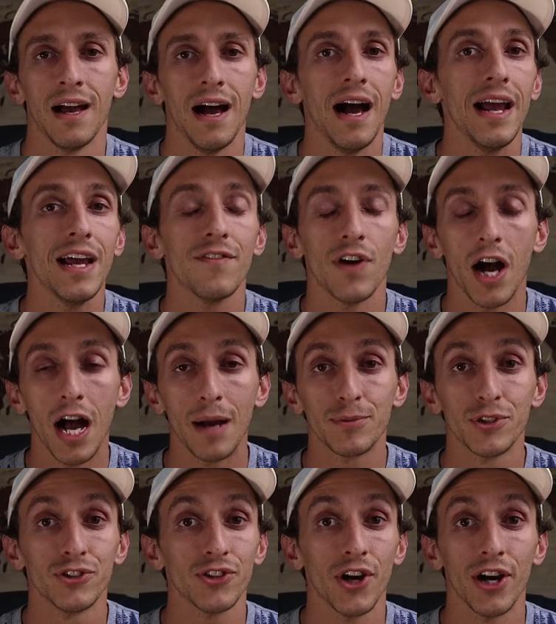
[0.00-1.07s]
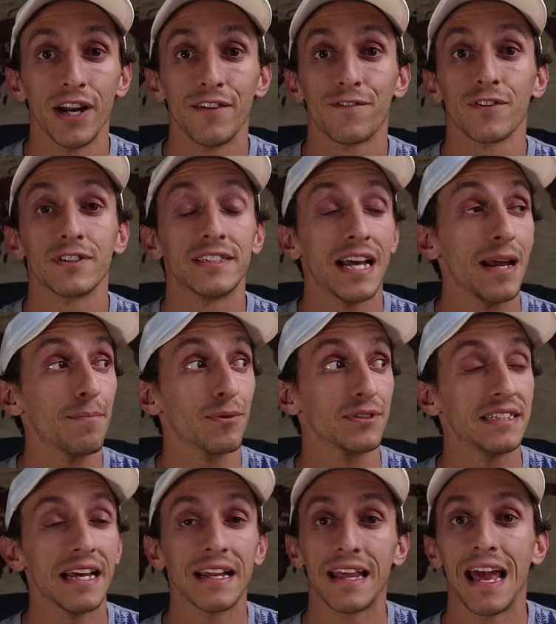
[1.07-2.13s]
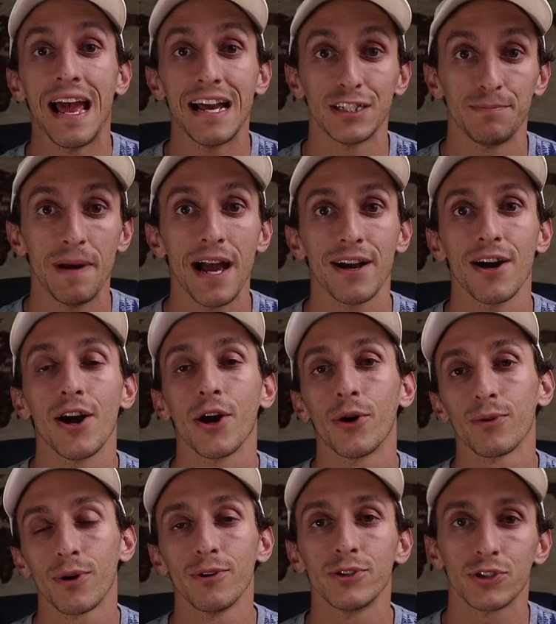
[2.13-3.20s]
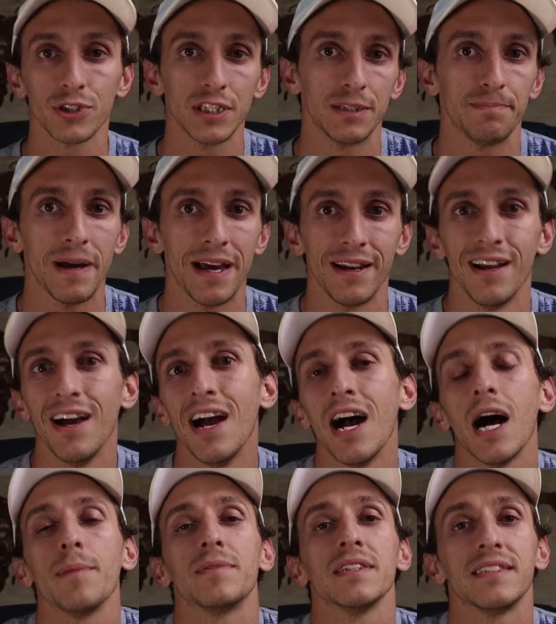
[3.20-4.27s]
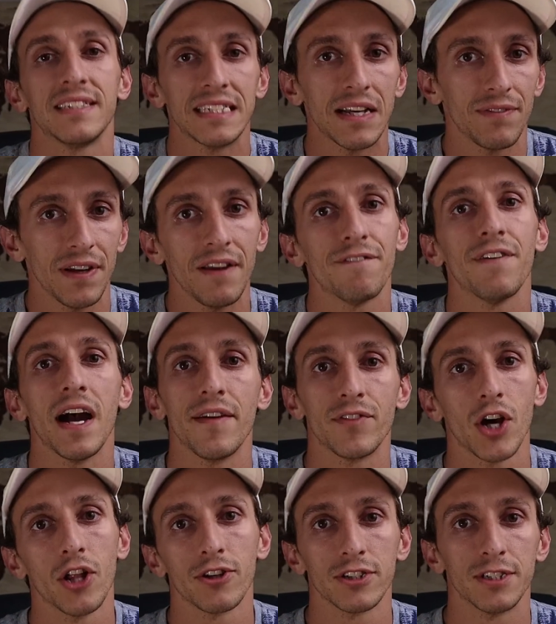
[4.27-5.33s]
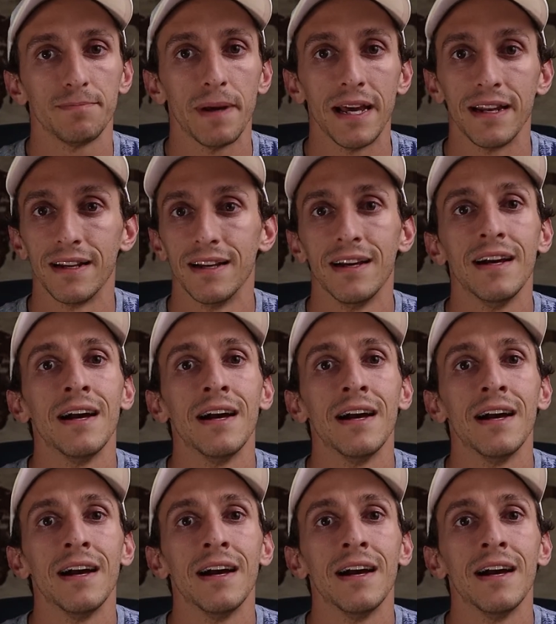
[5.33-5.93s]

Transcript: I have options on it for 10% cash back on grocery spend up to $75 spend.